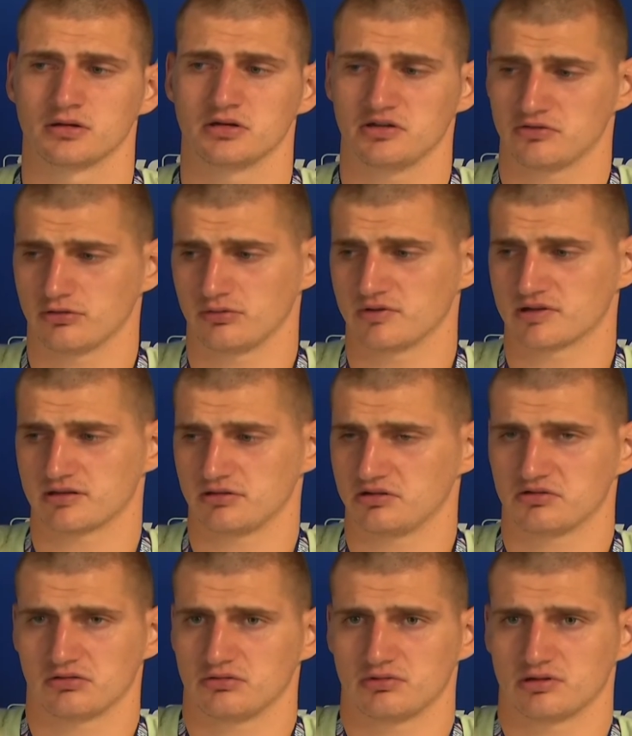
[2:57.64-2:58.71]
You told us. Right, do
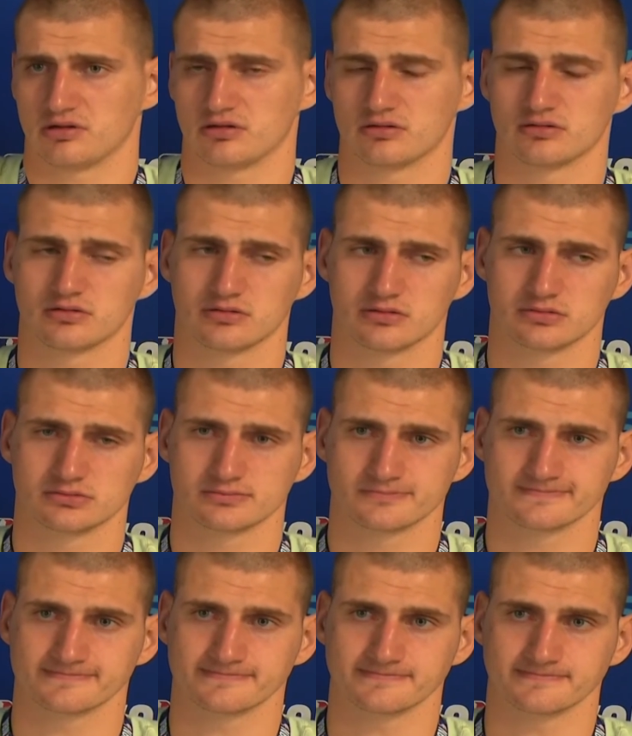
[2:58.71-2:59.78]
we have any more questions
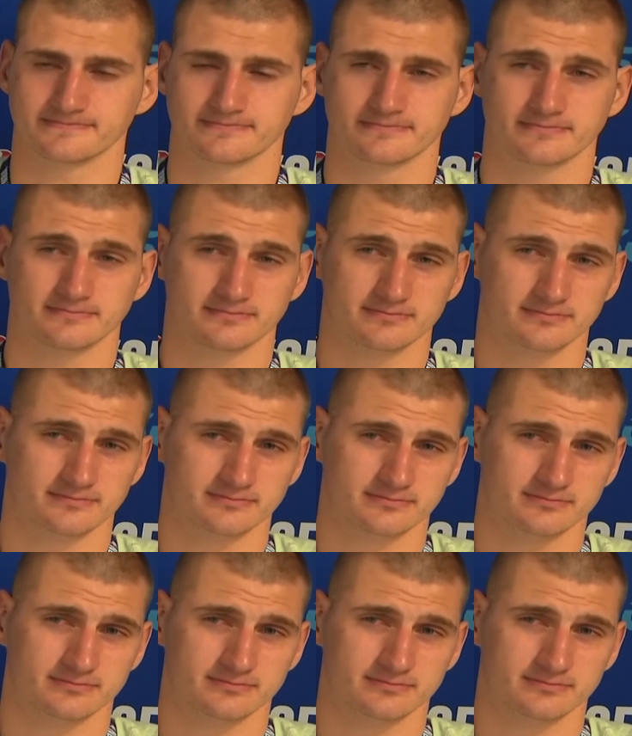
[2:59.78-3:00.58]
for Nikola?